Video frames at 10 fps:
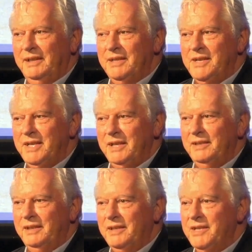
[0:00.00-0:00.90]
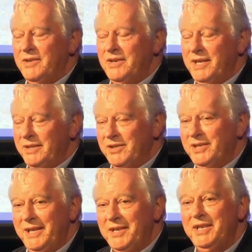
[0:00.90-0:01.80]
the second answer is
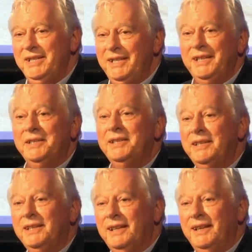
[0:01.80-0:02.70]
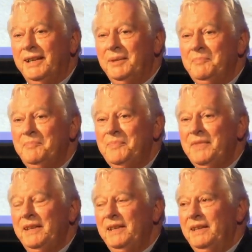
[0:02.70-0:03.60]
actually yes, he did. Um,
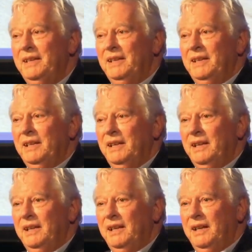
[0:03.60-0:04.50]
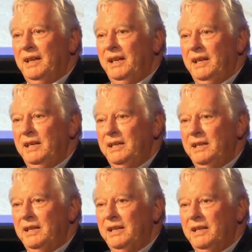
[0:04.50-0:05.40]

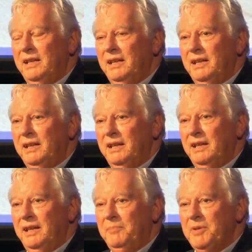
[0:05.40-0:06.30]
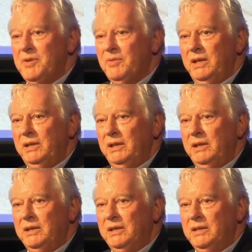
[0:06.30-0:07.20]
he he
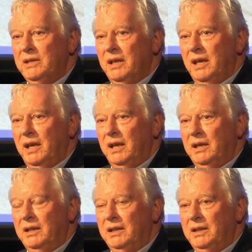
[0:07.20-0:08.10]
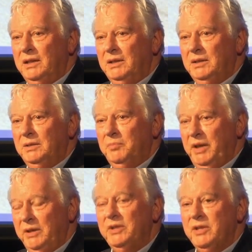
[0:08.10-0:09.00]
persuaded uh,
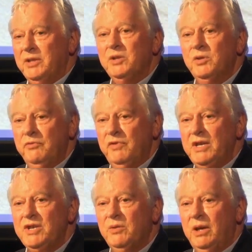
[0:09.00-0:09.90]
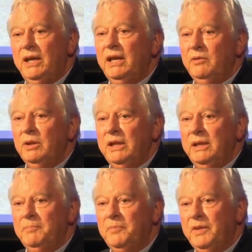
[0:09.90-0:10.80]
Benetton to invest quite heavily.
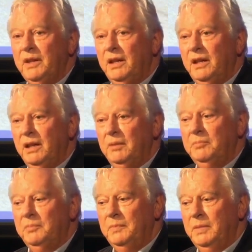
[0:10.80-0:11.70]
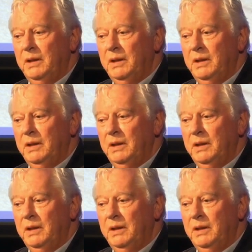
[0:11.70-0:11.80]
Um,